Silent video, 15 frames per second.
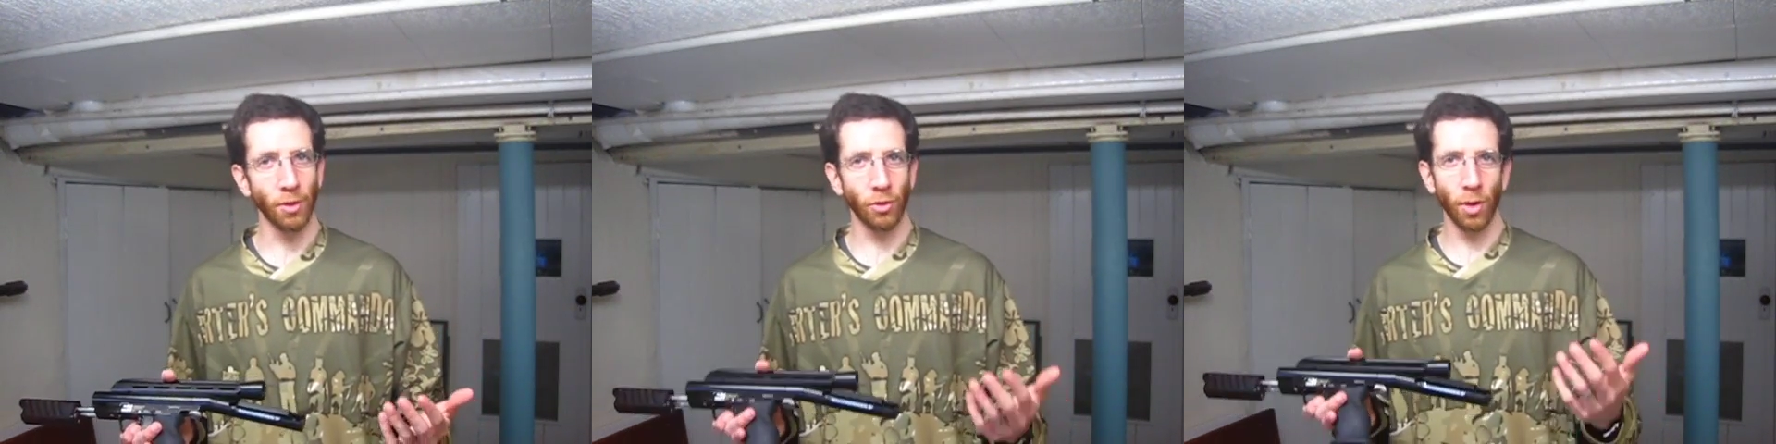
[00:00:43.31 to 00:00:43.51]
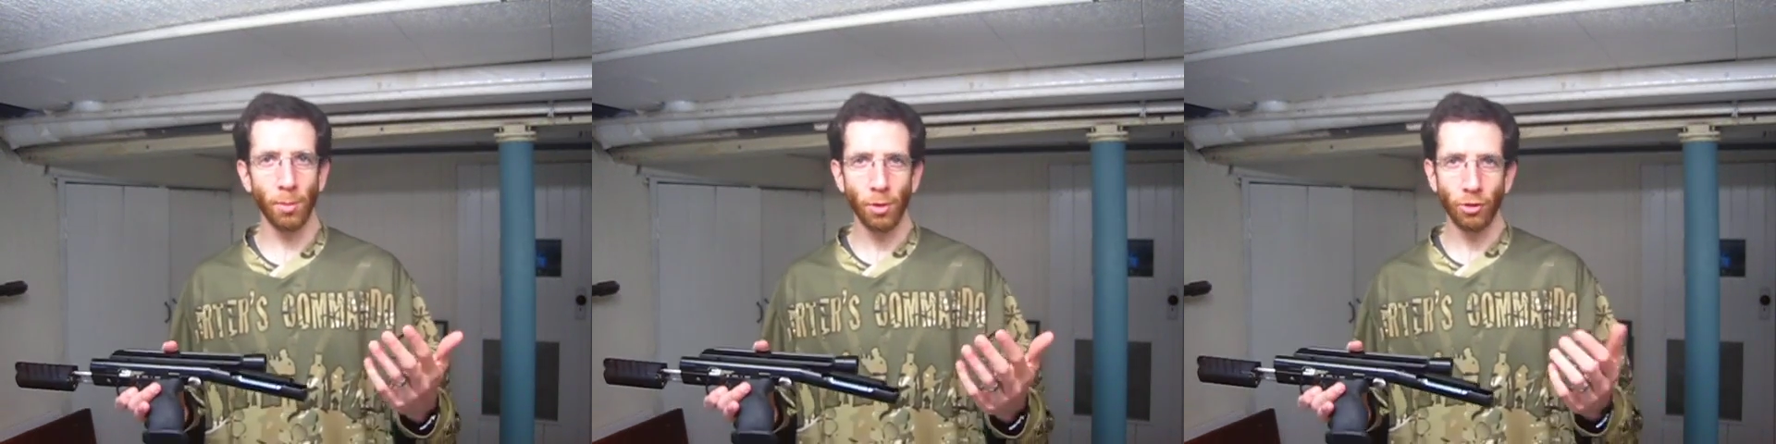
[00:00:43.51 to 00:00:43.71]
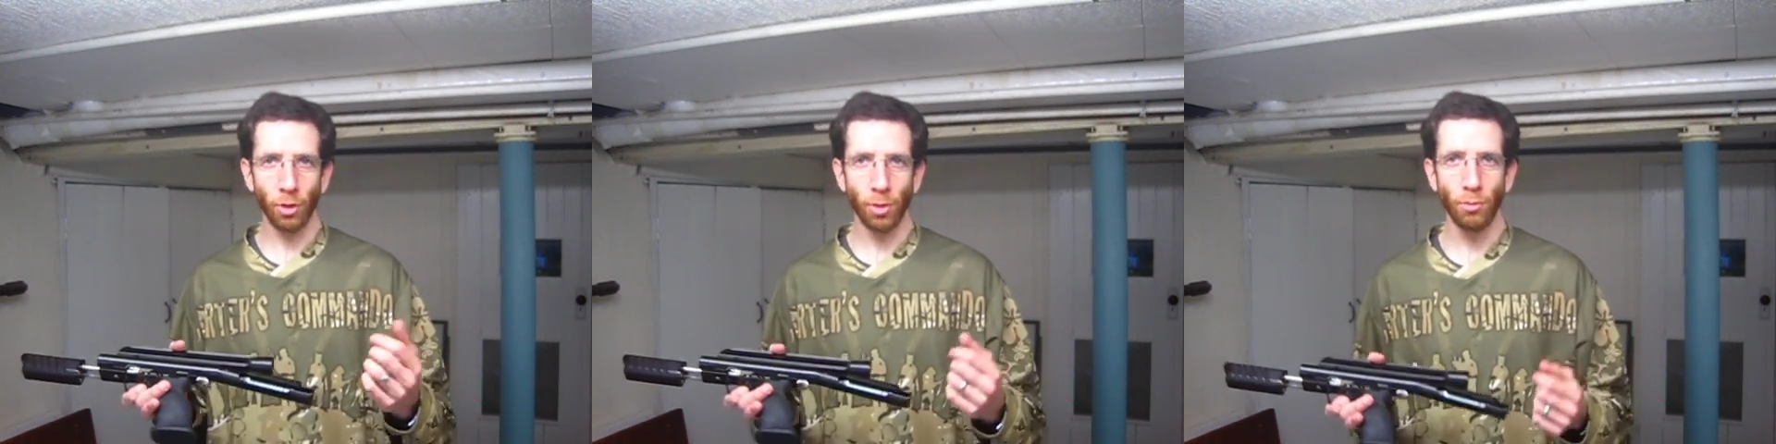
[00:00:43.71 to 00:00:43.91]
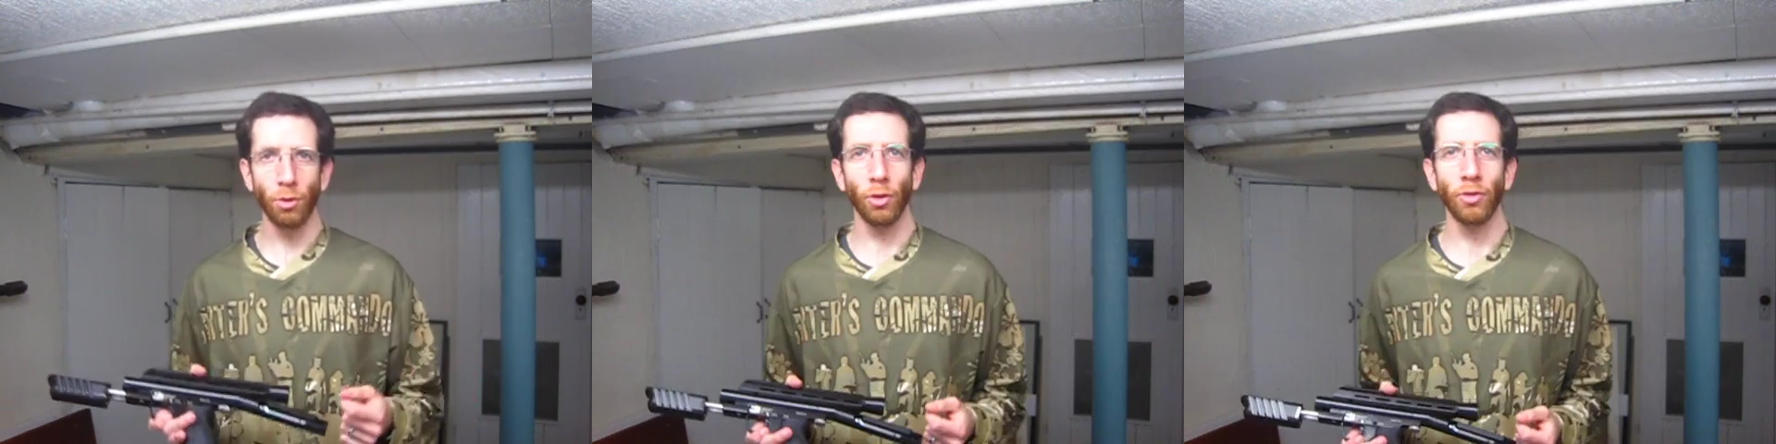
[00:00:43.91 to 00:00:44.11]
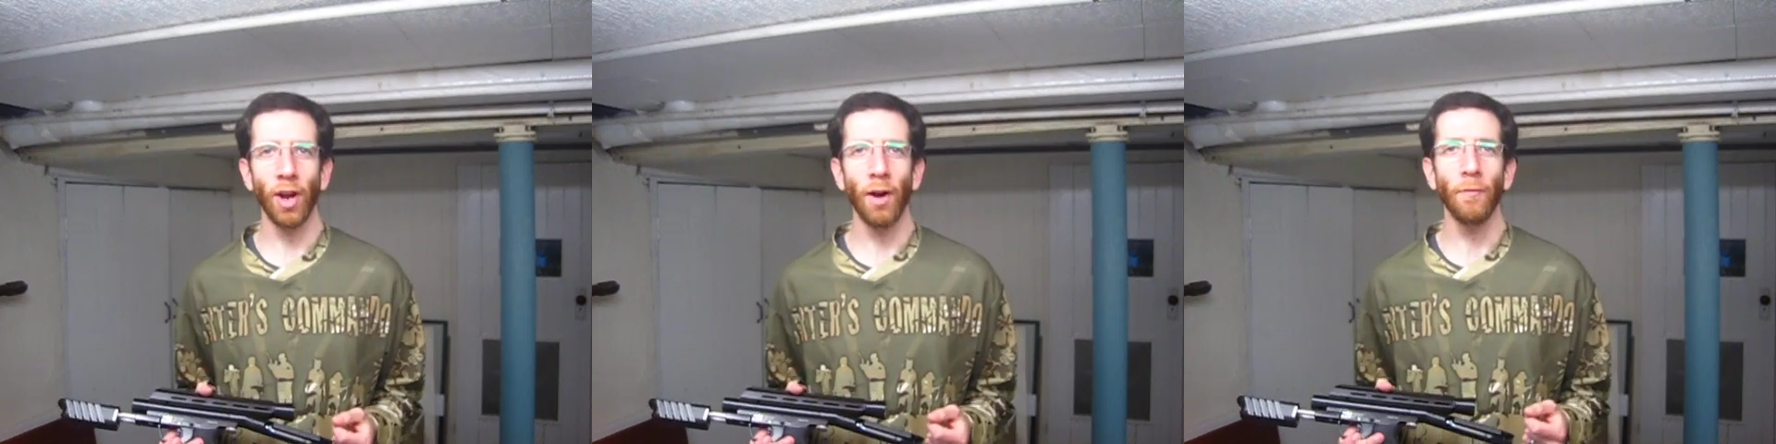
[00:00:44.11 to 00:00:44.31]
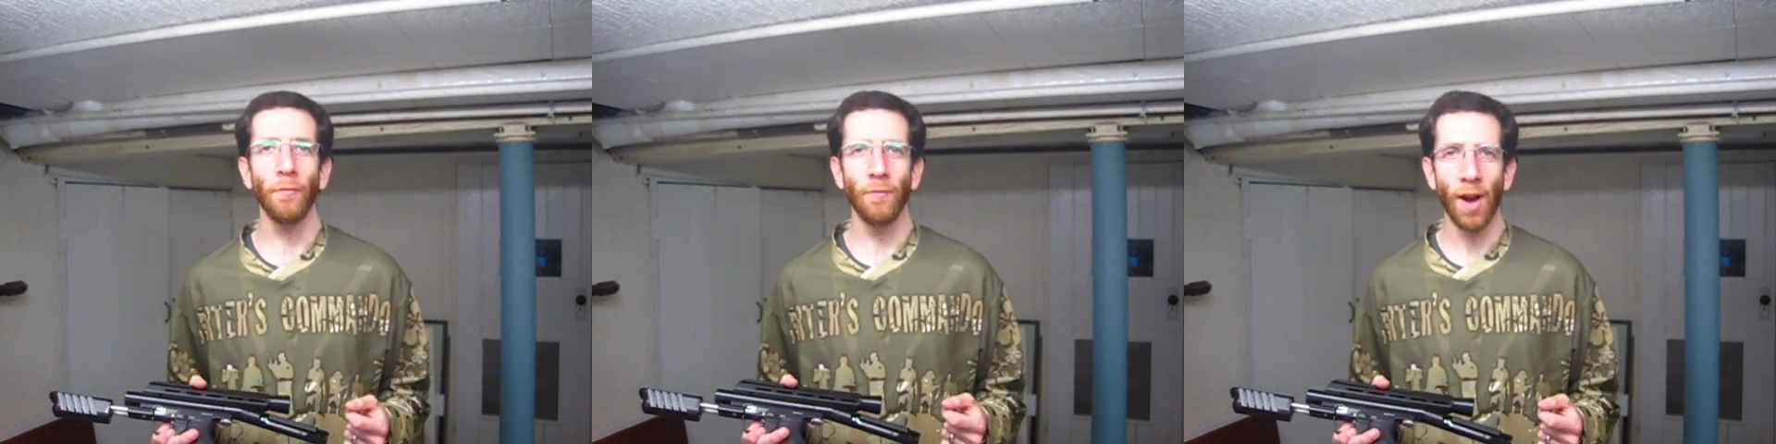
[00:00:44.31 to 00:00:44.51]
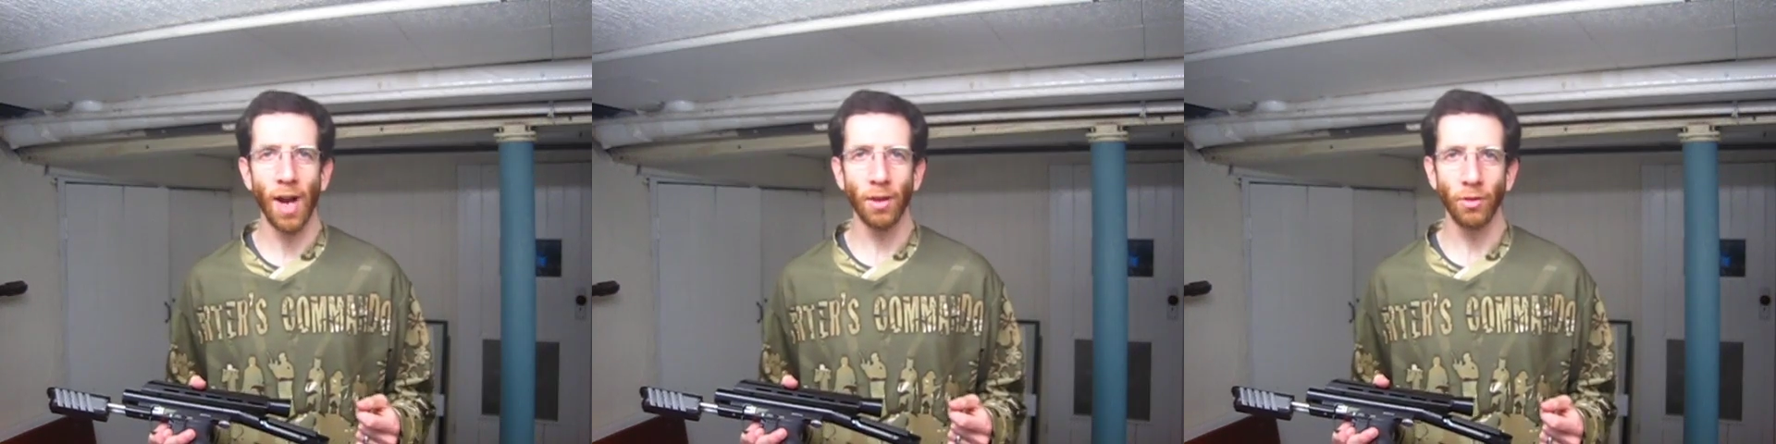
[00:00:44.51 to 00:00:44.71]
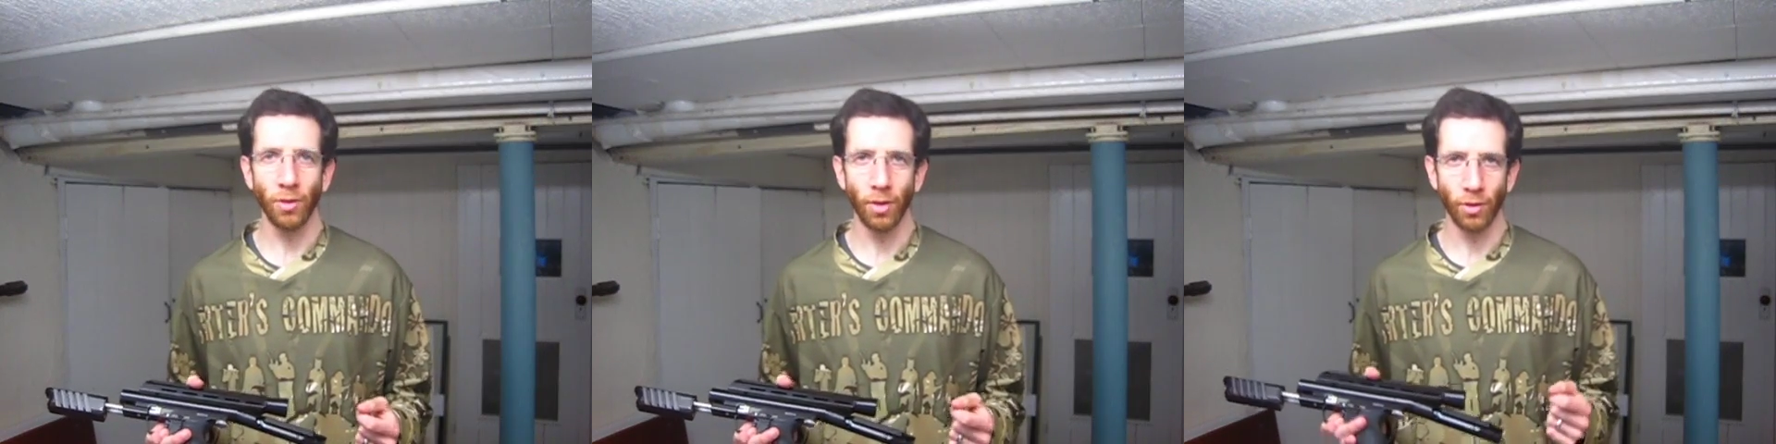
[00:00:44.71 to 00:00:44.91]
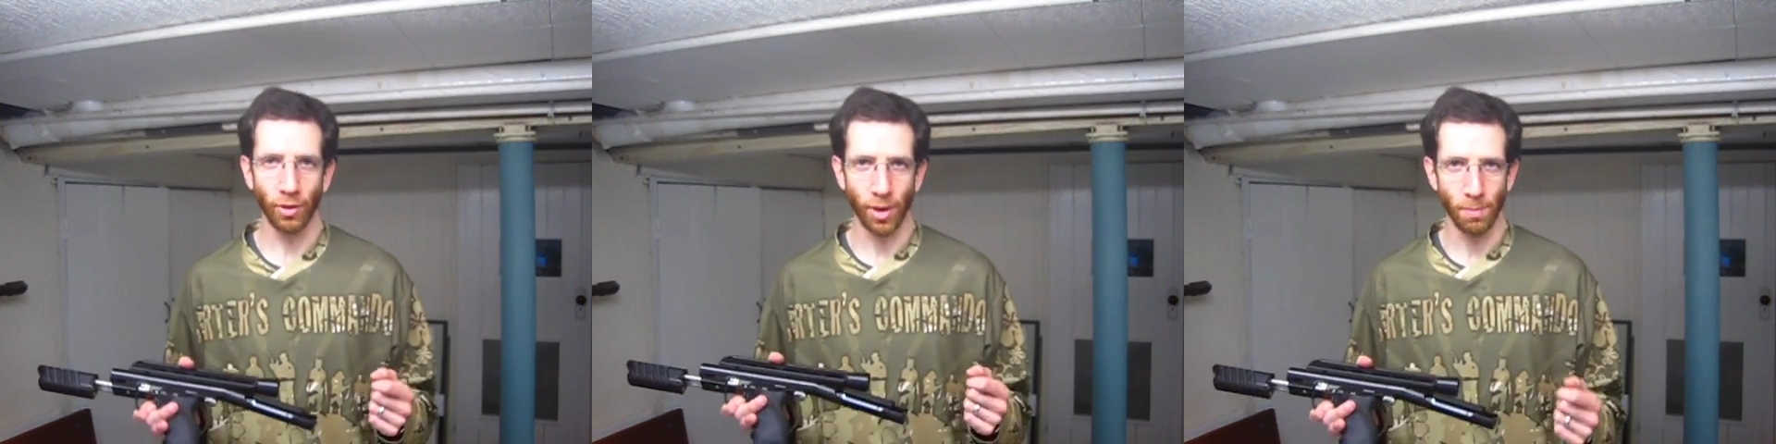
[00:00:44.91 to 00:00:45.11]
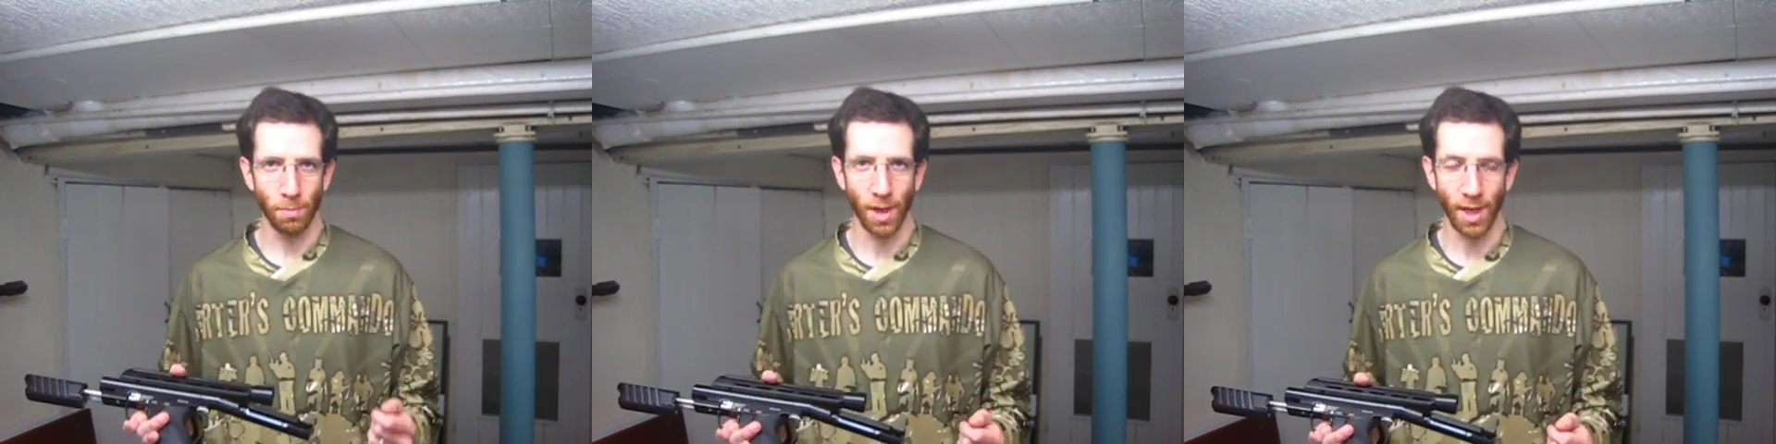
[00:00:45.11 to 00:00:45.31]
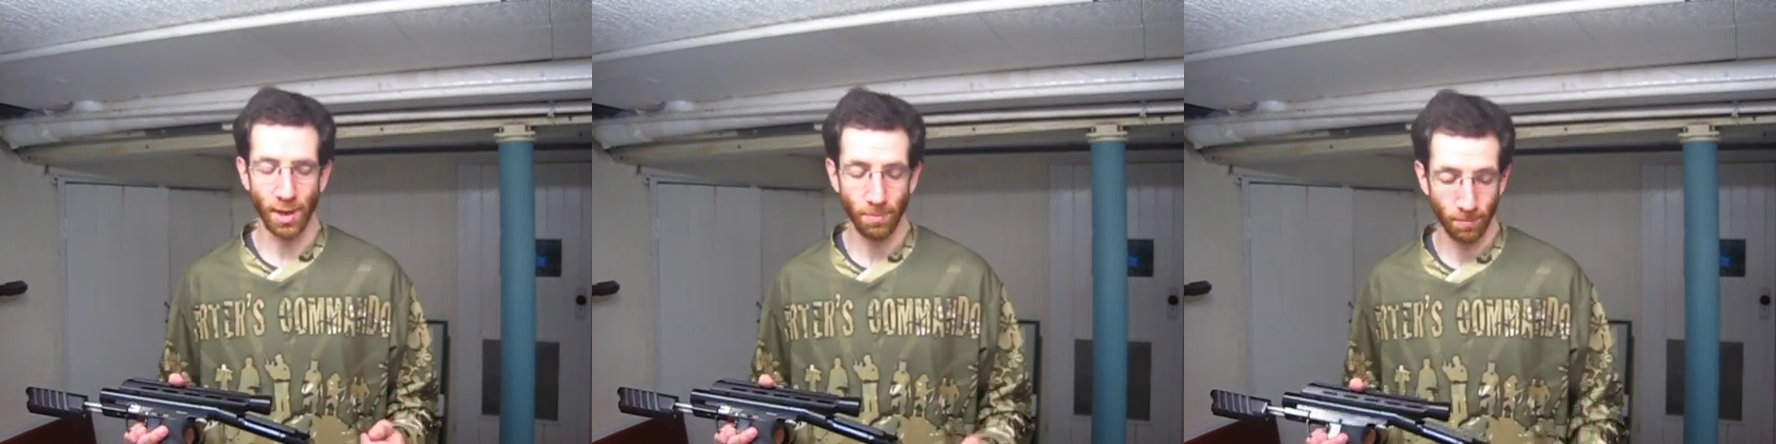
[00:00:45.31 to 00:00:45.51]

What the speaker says: So let me show you just how fast this can be.